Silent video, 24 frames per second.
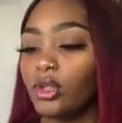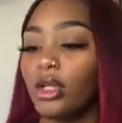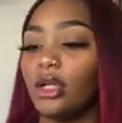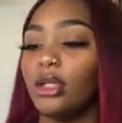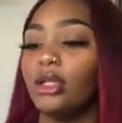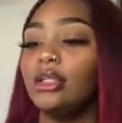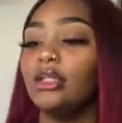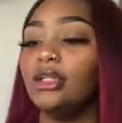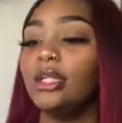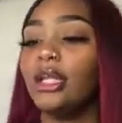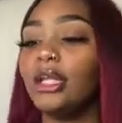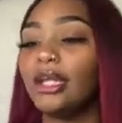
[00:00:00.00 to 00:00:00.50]

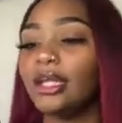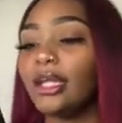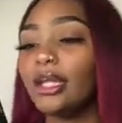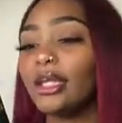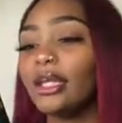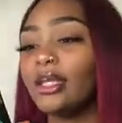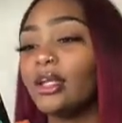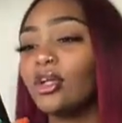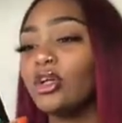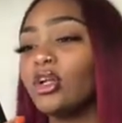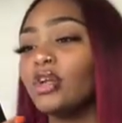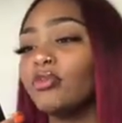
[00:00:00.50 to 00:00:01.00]

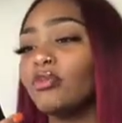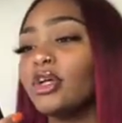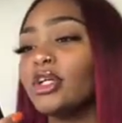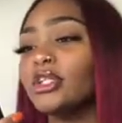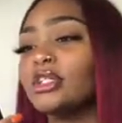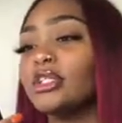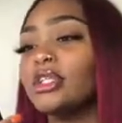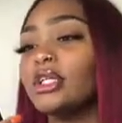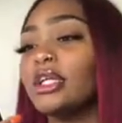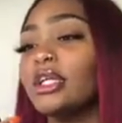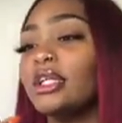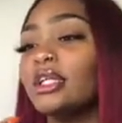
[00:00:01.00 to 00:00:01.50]
Lincoln
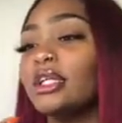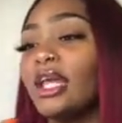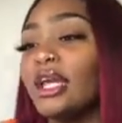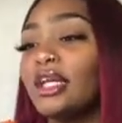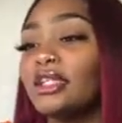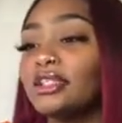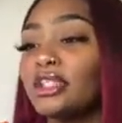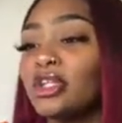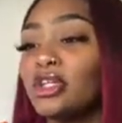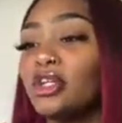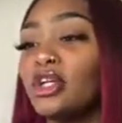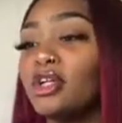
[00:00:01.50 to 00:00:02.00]
University,
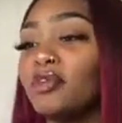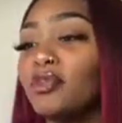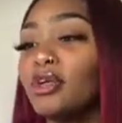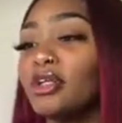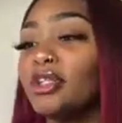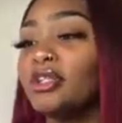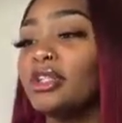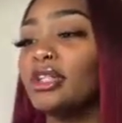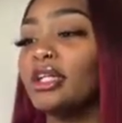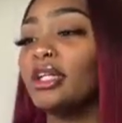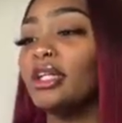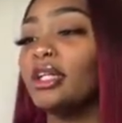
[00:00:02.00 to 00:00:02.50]
Langston
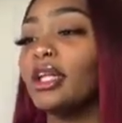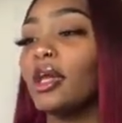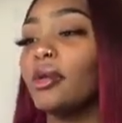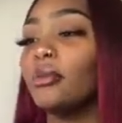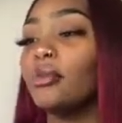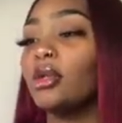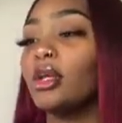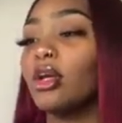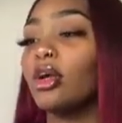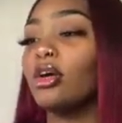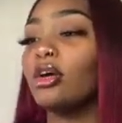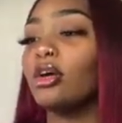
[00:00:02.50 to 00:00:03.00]
University,
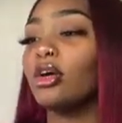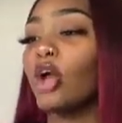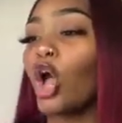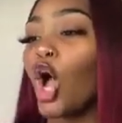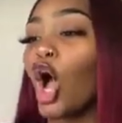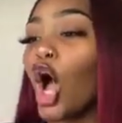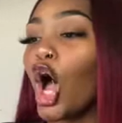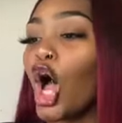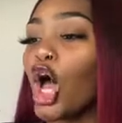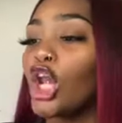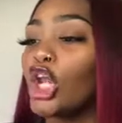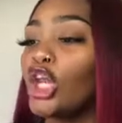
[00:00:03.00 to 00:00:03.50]
Lebanon
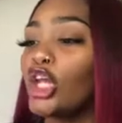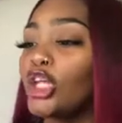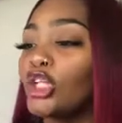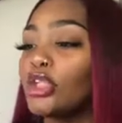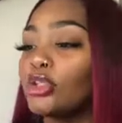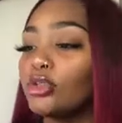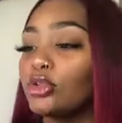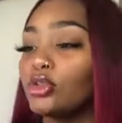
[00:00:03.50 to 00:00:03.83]
College,